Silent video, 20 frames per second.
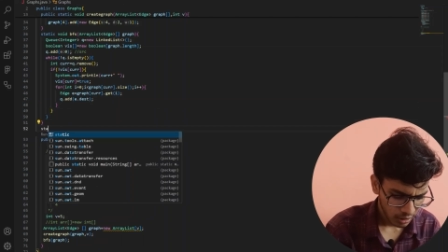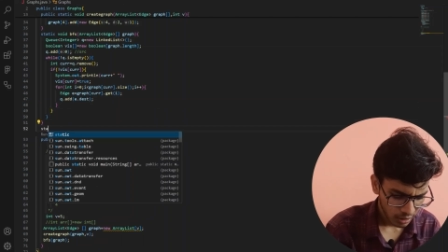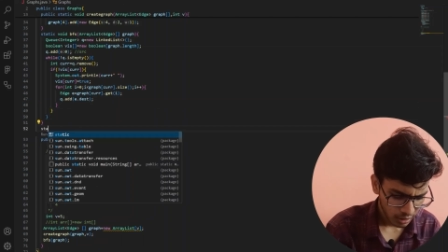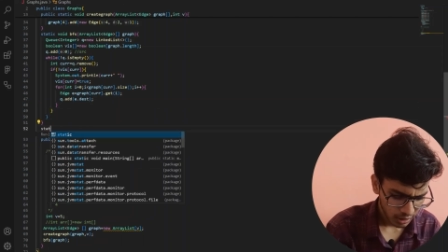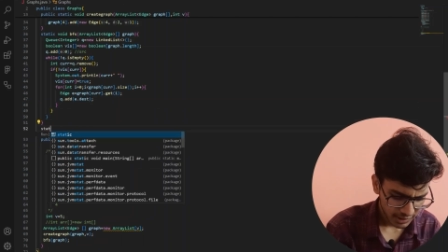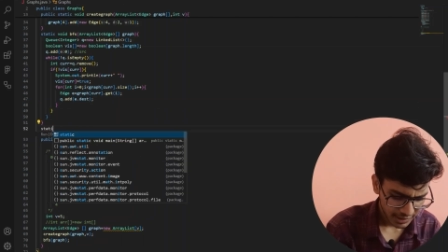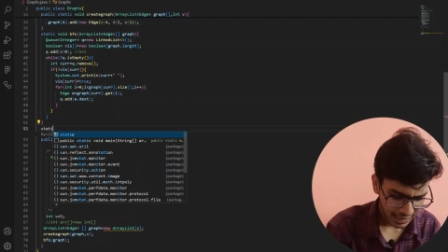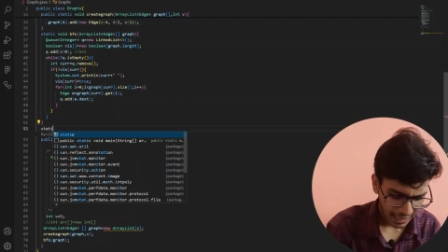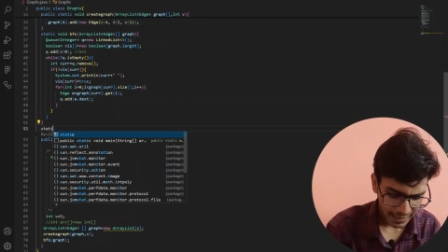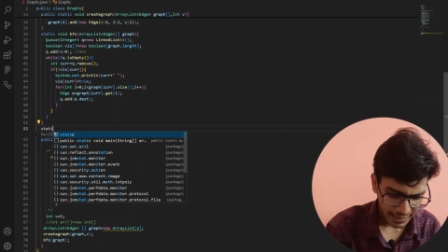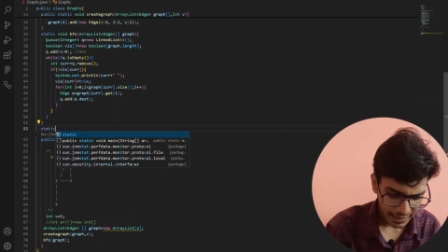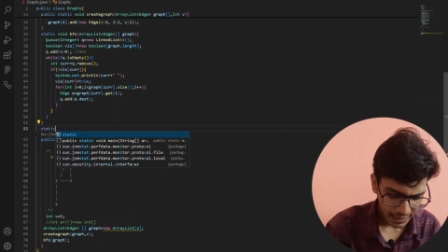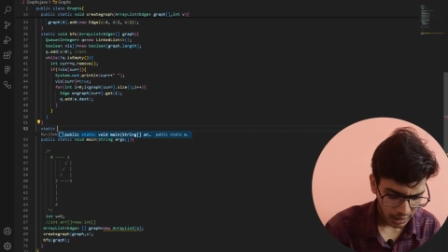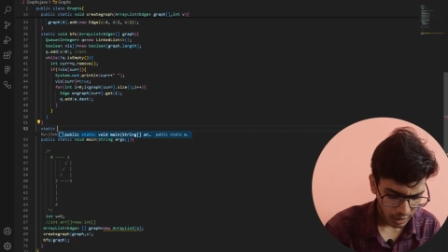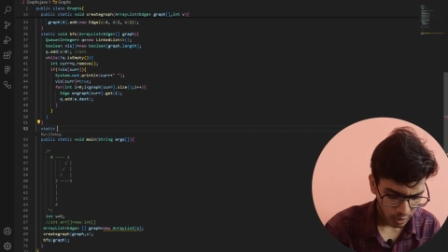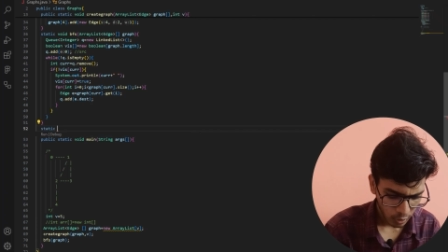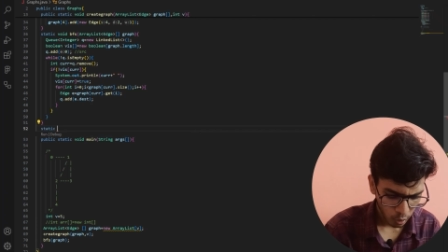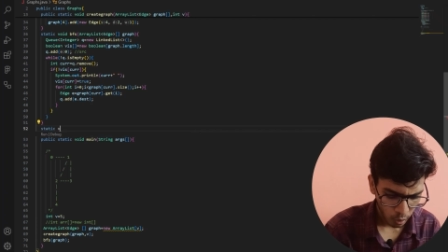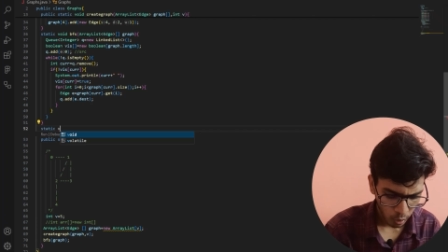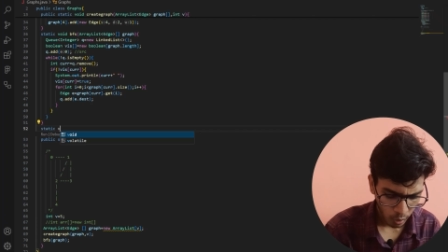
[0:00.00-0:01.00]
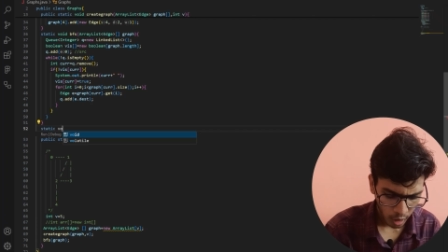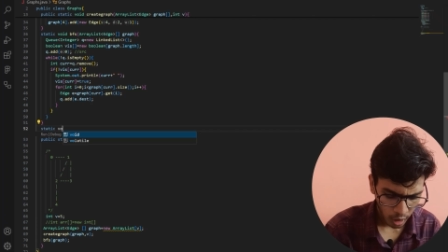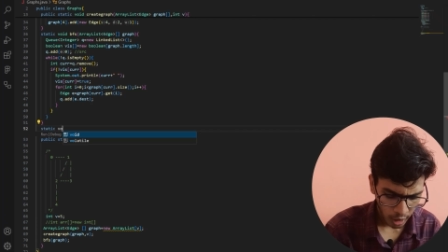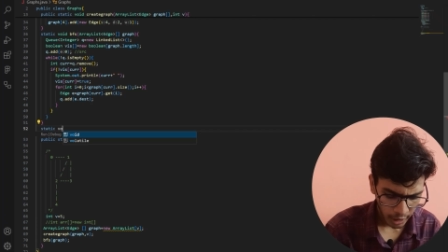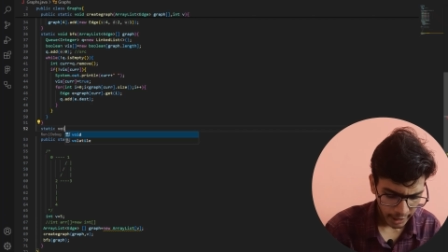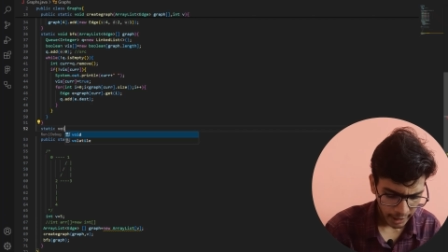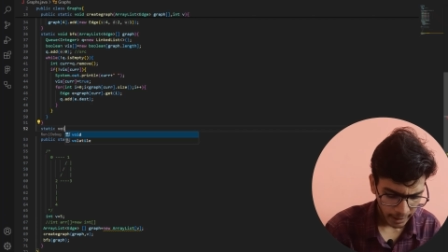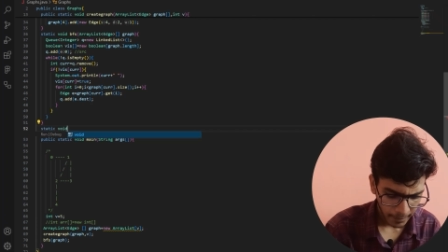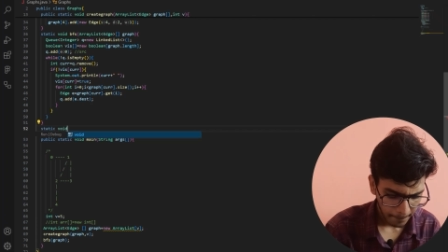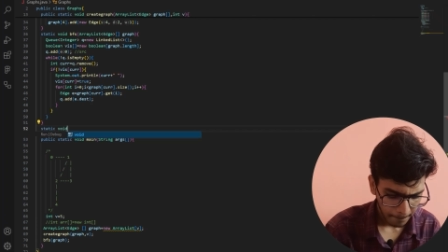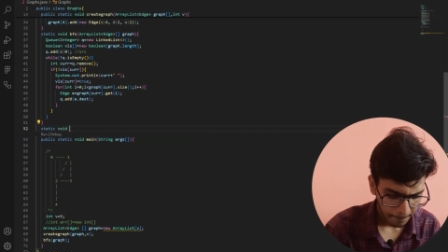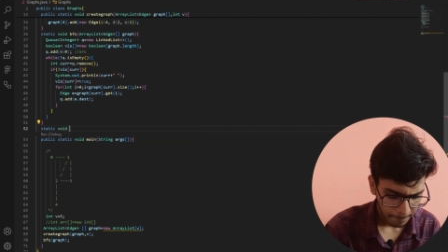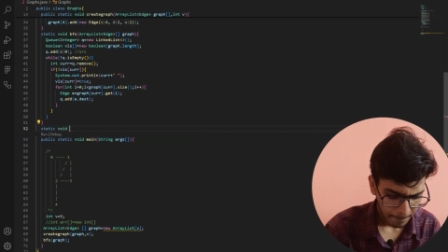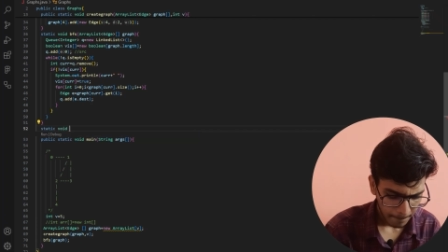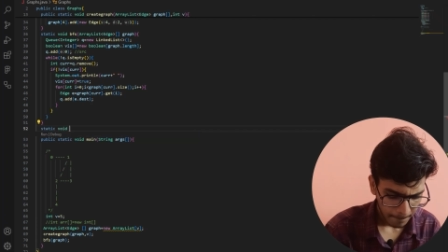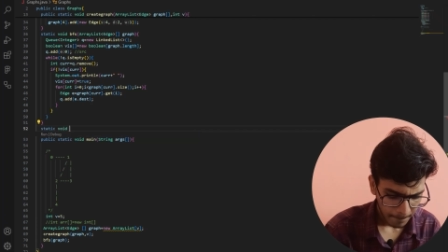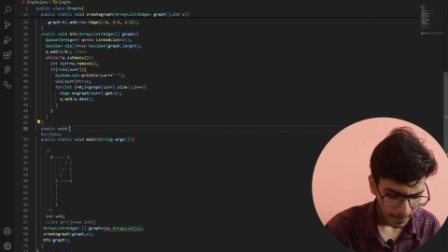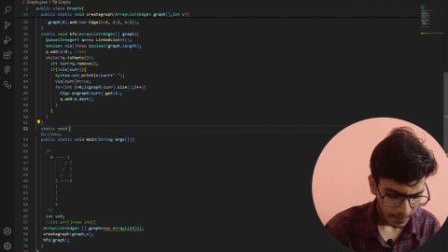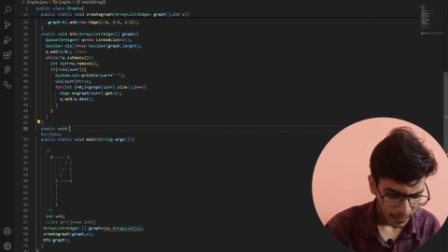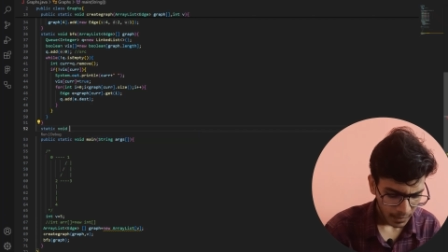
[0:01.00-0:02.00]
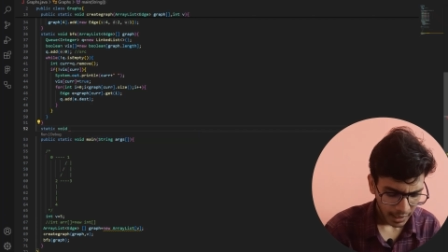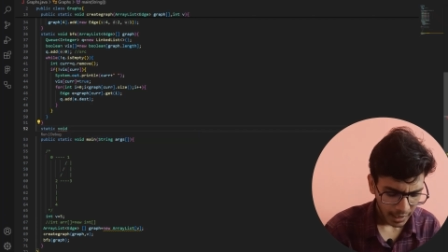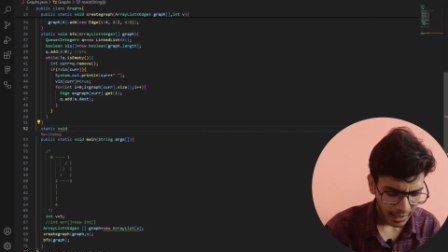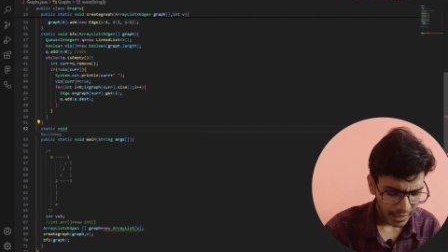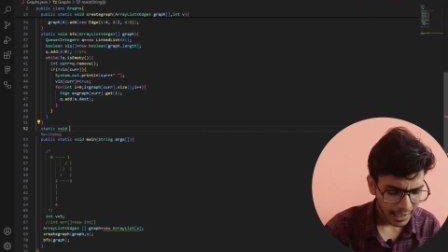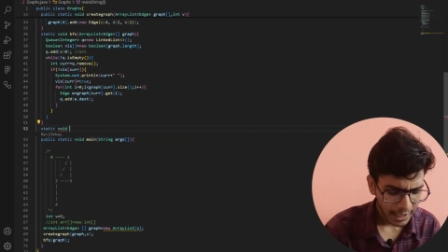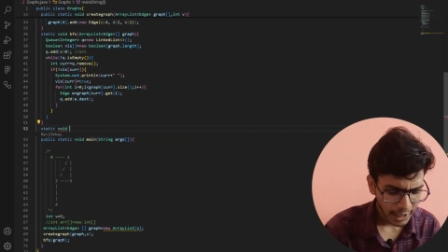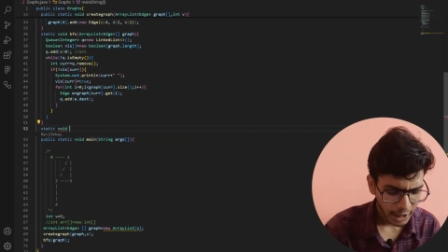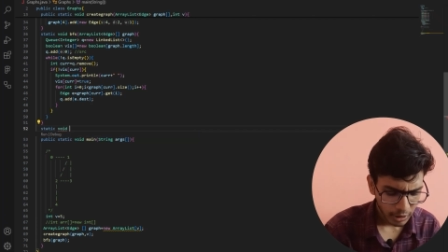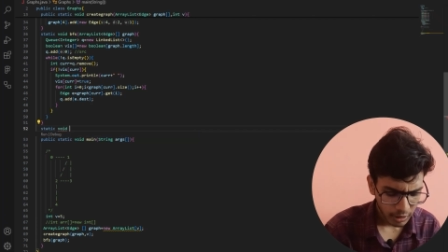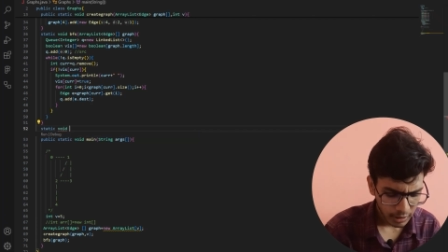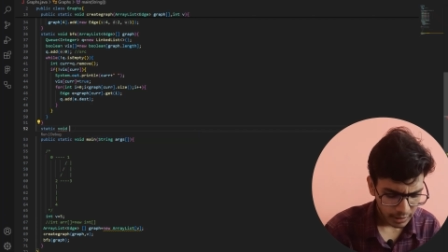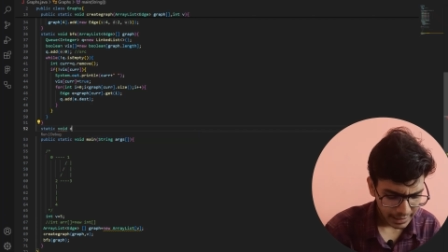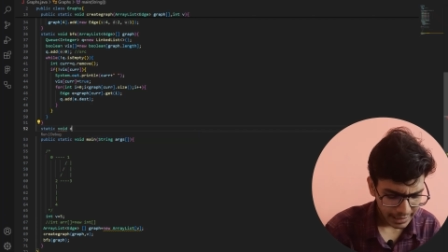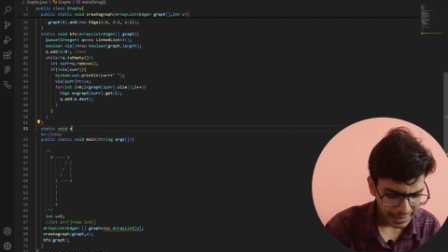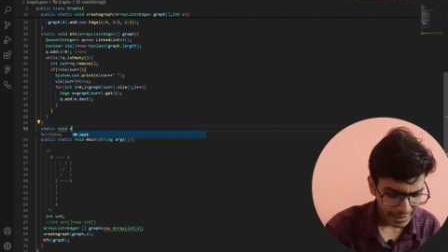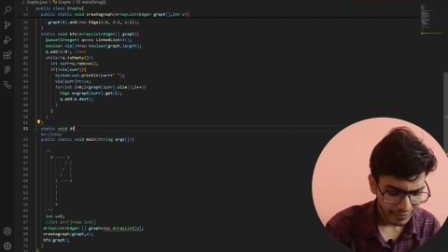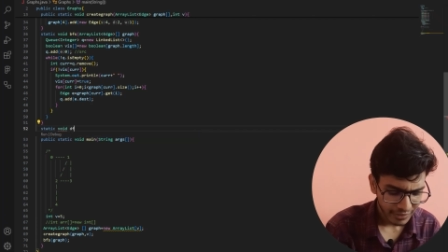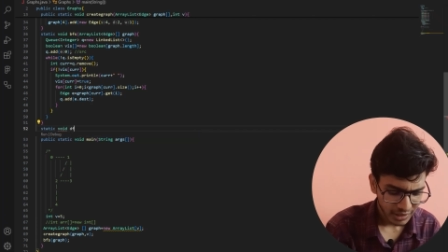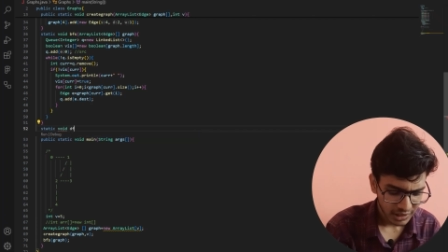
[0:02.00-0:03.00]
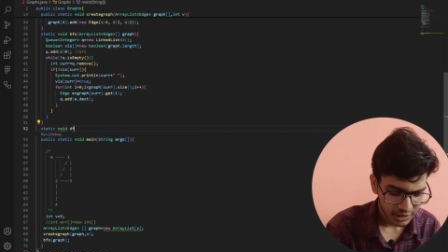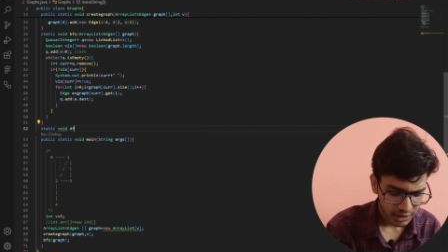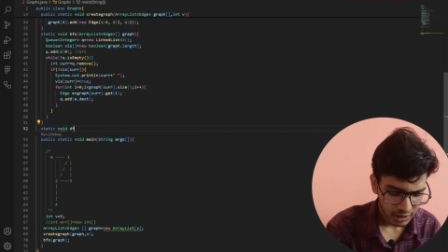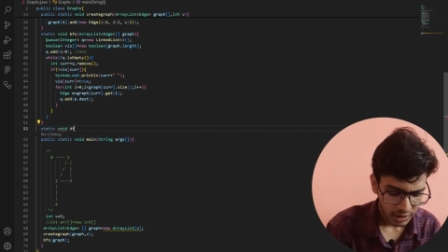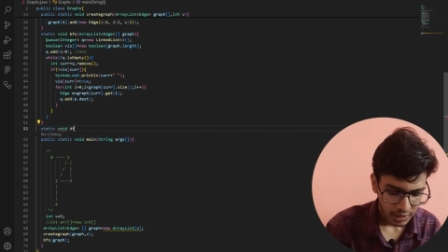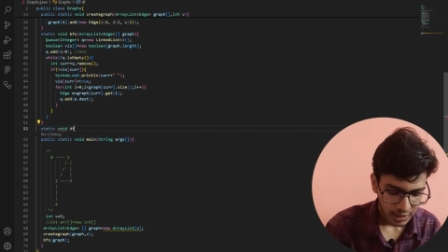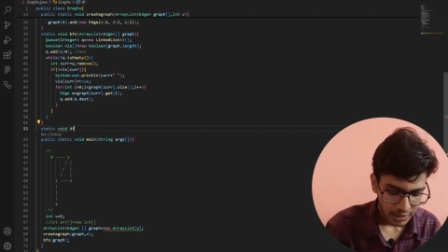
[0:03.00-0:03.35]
static void and DFS.